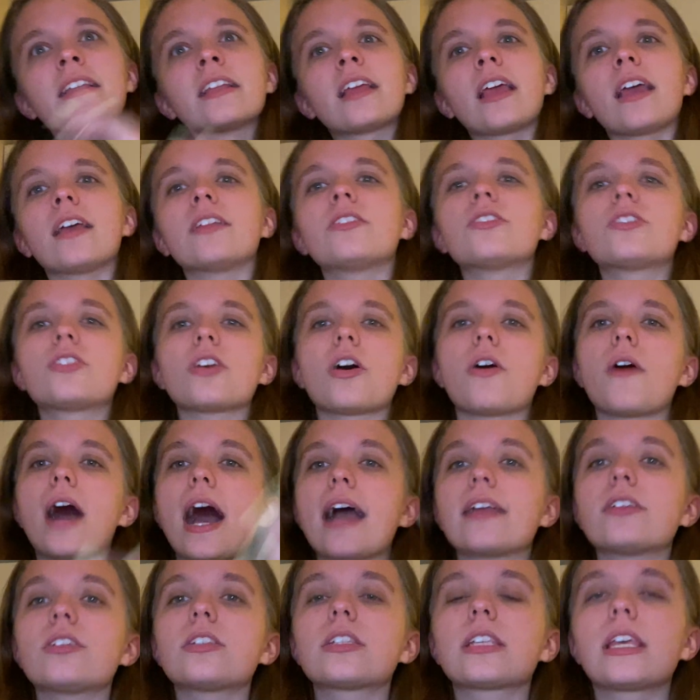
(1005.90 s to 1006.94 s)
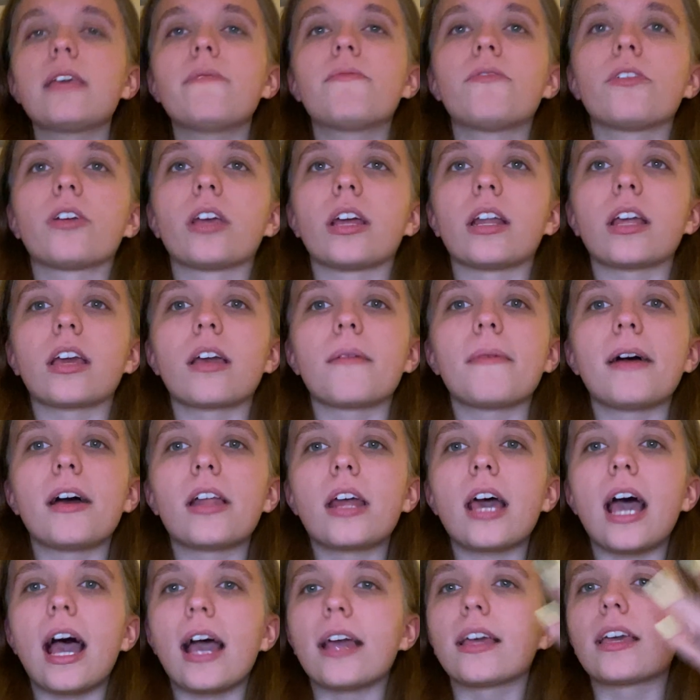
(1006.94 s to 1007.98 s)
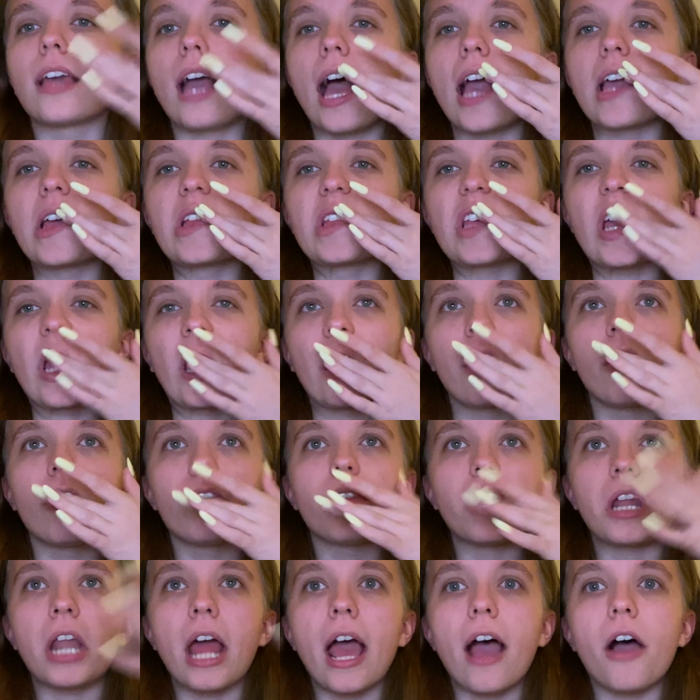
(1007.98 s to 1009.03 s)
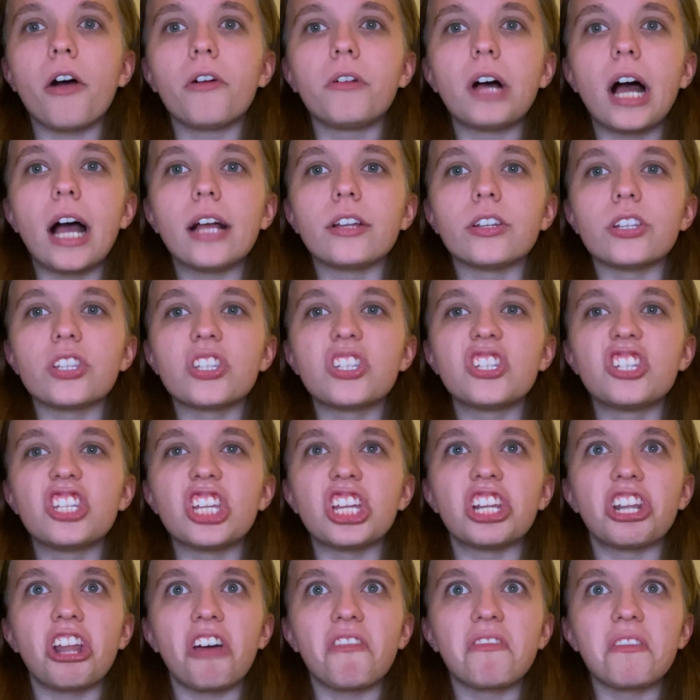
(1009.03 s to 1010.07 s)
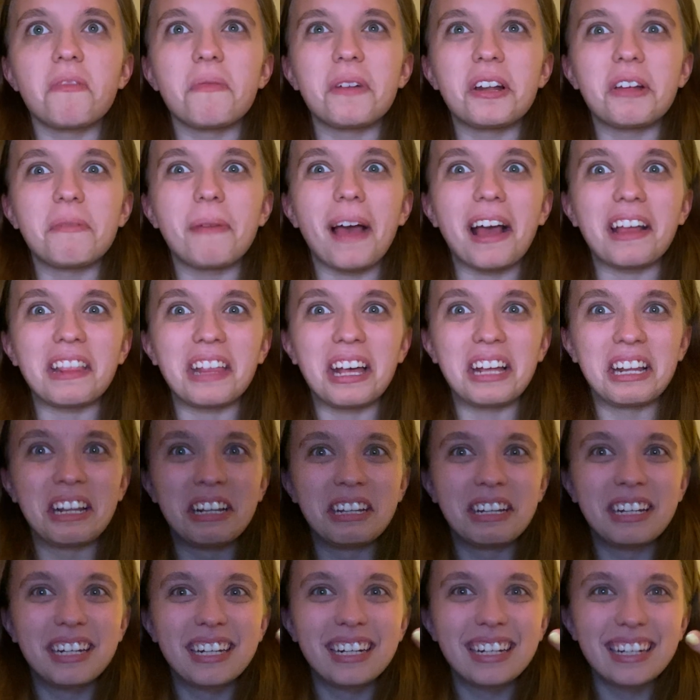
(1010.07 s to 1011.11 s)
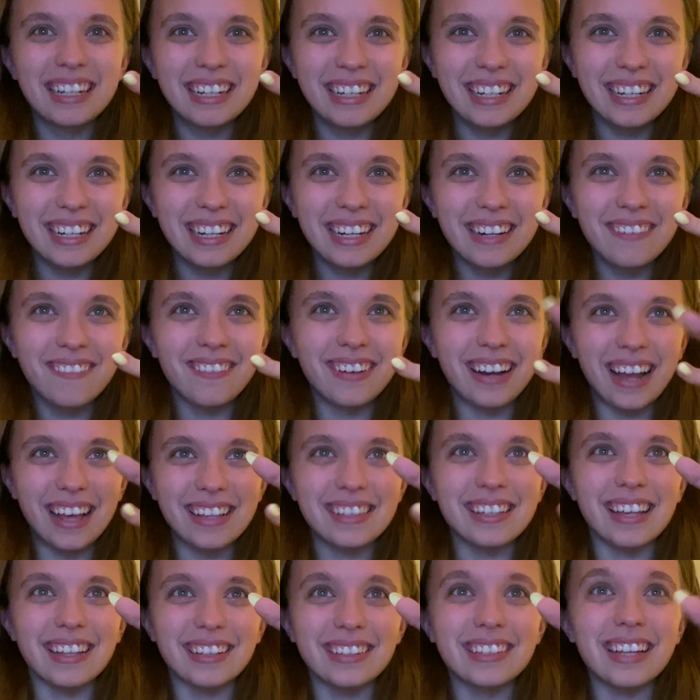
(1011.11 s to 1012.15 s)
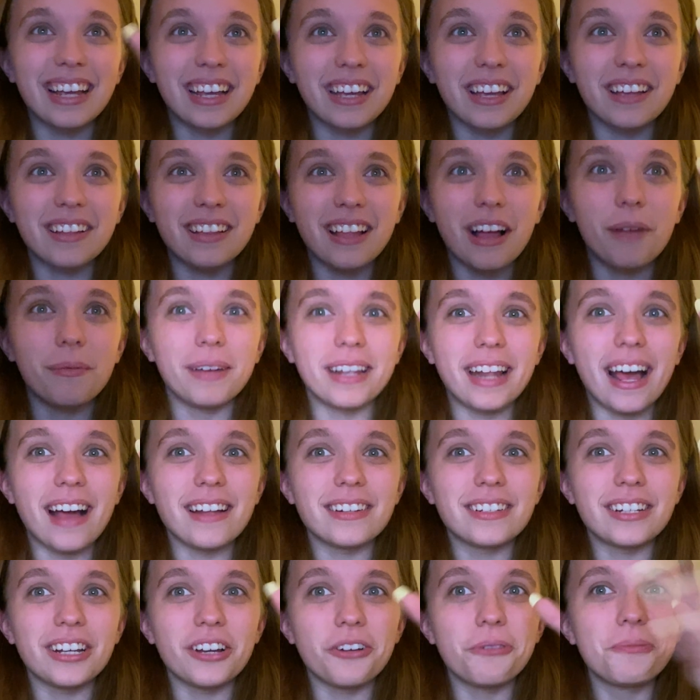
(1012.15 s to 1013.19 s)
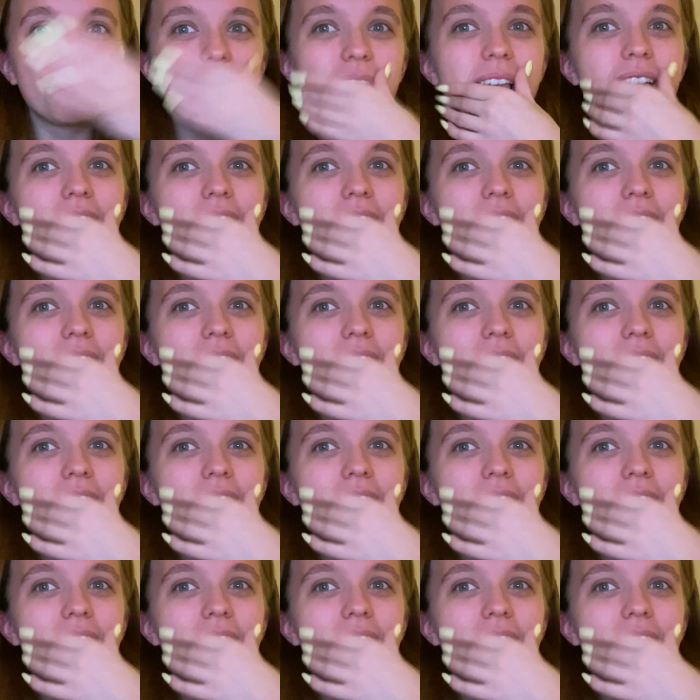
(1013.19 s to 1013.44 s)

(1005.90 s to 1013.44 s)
And so, I just keep forgetting about it. I can take care of it now. I just didn't have the money back then when I said tell my dad to.